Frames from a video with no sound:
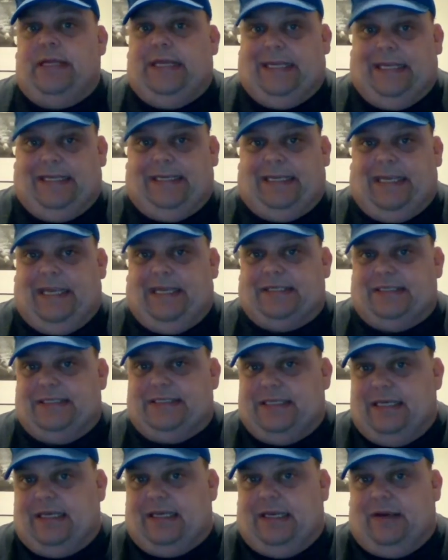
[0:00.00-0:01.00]
in
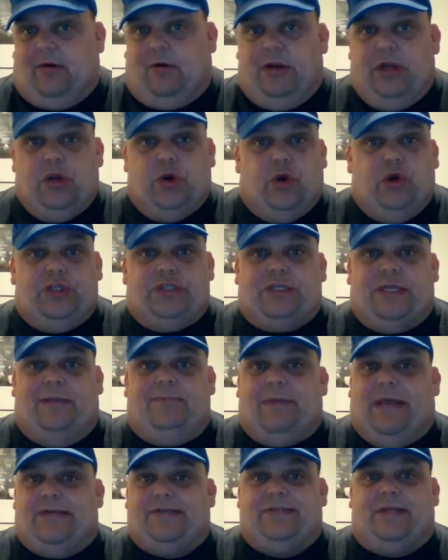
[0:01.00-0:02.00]
Kansas City, or you could say
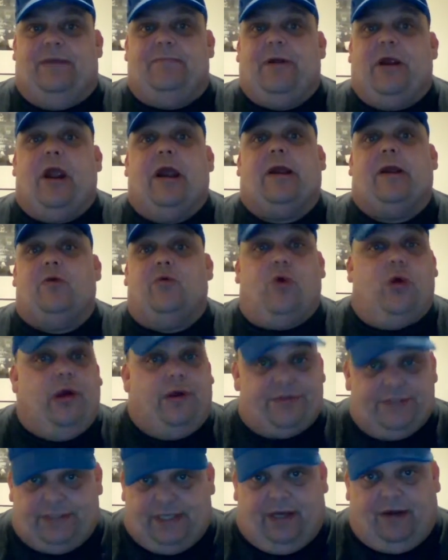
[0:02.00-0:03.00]
best American
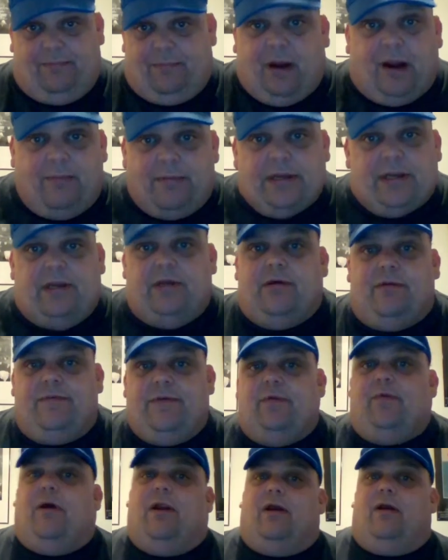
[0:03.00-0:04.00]
Royal style barbecue if
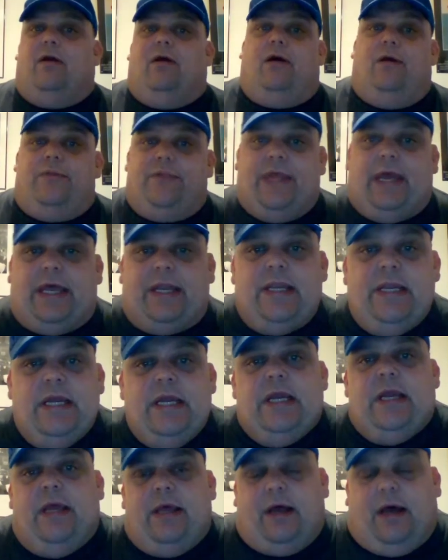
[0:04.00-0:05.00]
you want to call it that.
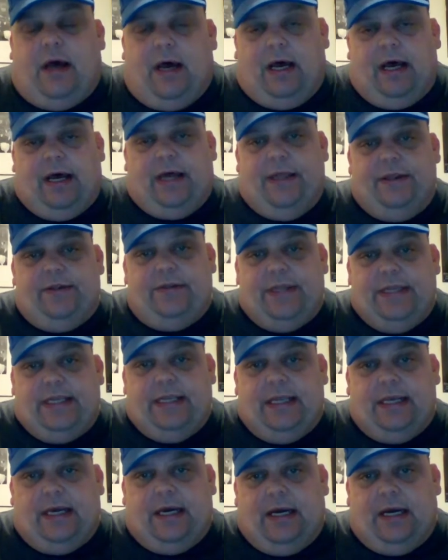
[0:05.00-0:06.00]
Uh,
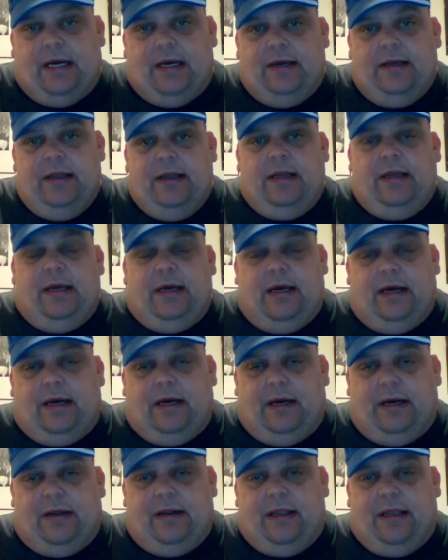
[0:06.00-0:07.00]
the uh,
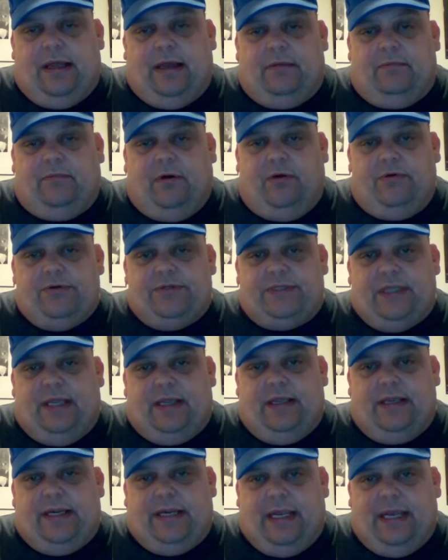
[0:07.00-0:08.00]
uh, uh roast uh,
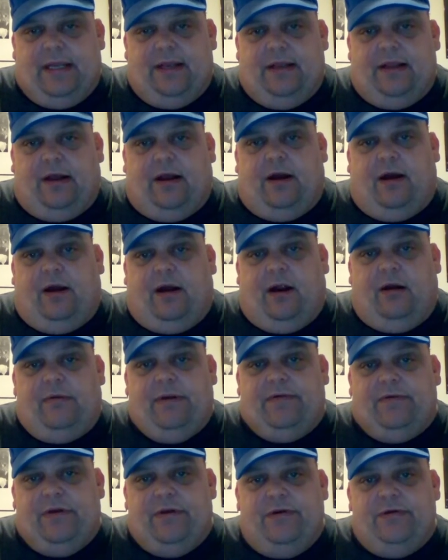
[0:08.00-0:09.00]
again, uh, our
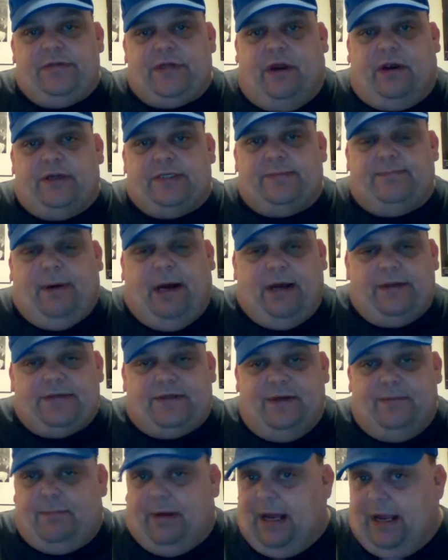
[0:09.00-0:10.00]
reviews are
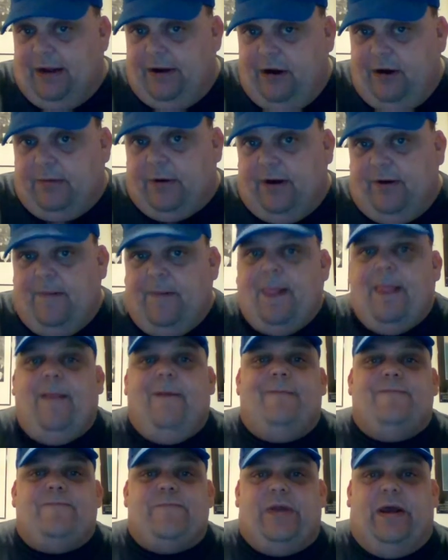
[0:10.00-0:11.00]
sponsored by Uber.
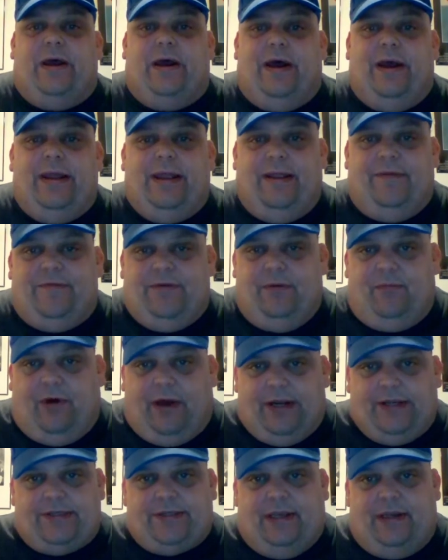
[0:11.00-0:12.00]
if you
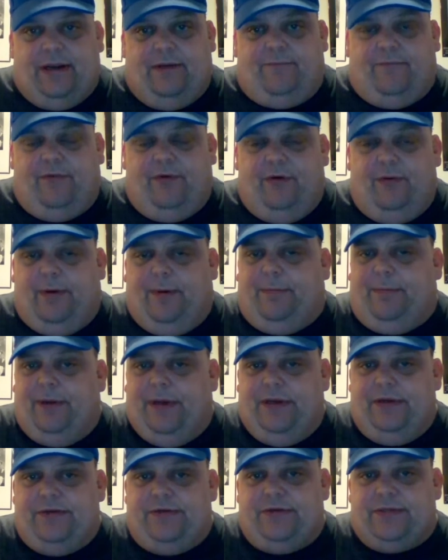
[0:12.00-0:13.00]
want to sign up for Uber,
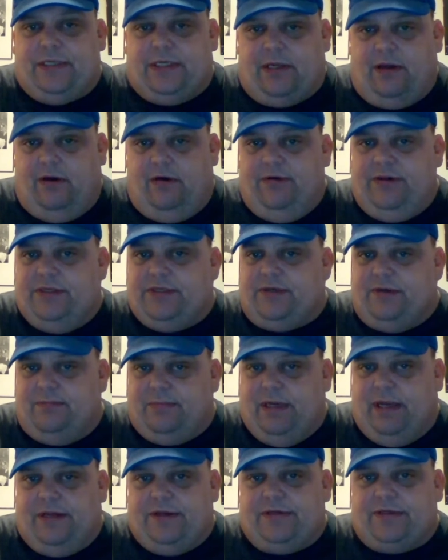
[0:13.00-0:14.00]
please use the code that should
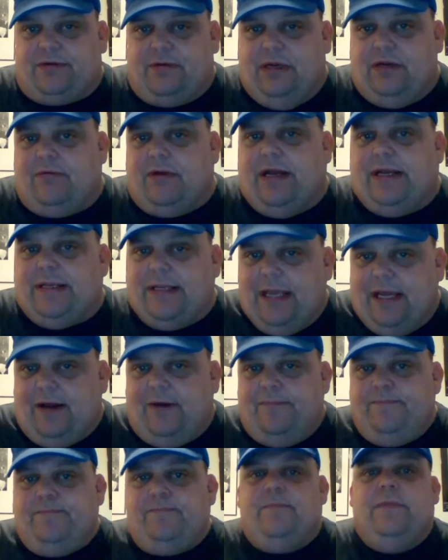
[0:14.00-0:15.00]
be on your screen right
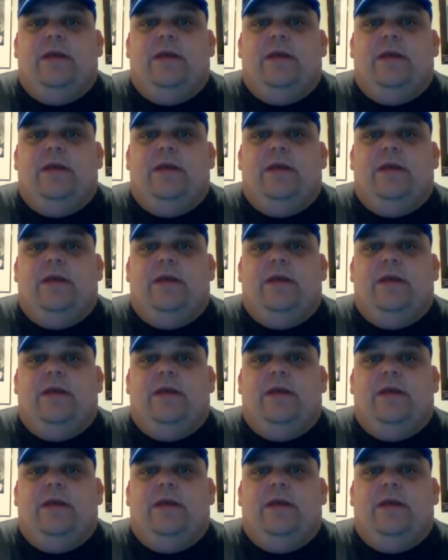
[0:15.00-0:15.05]
now.